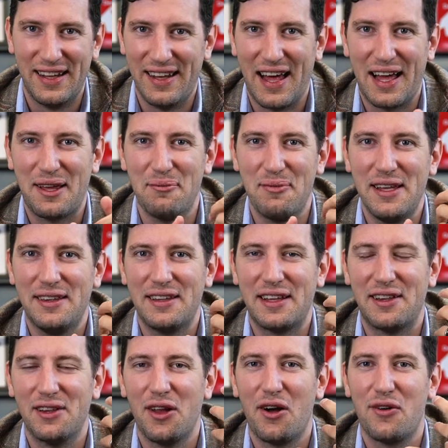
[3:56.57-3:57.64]
like me
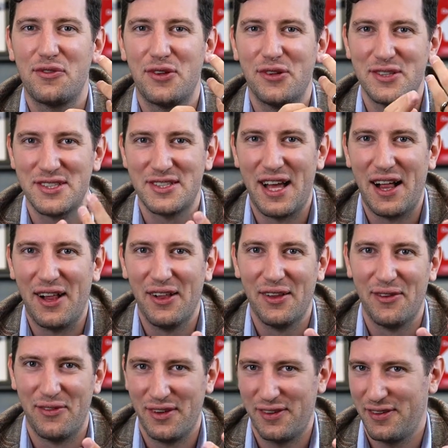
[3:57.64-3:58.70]
that love to sell
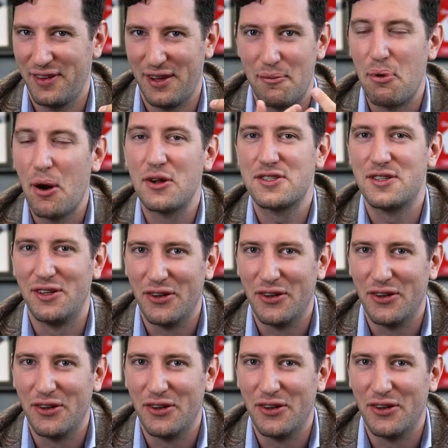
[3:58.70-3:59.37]
with a personal